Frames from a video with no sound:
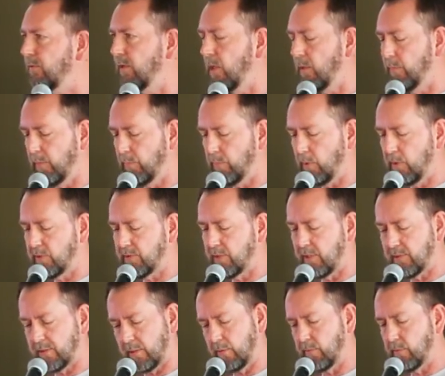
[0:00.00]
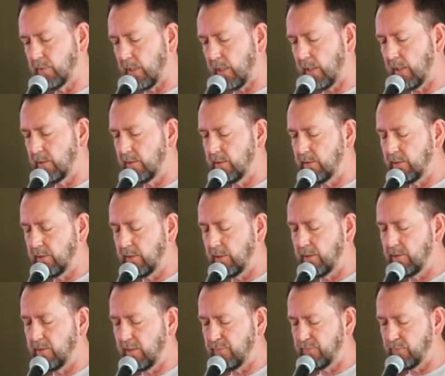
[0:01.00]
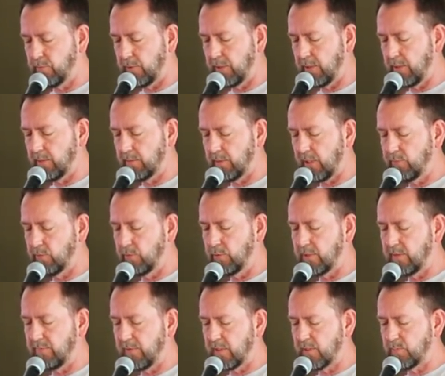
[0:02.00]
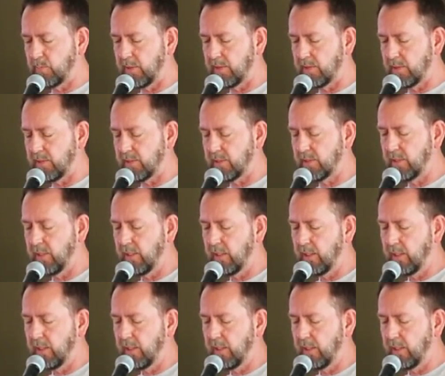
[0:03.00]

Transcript: development process and therefore the evolution of our species.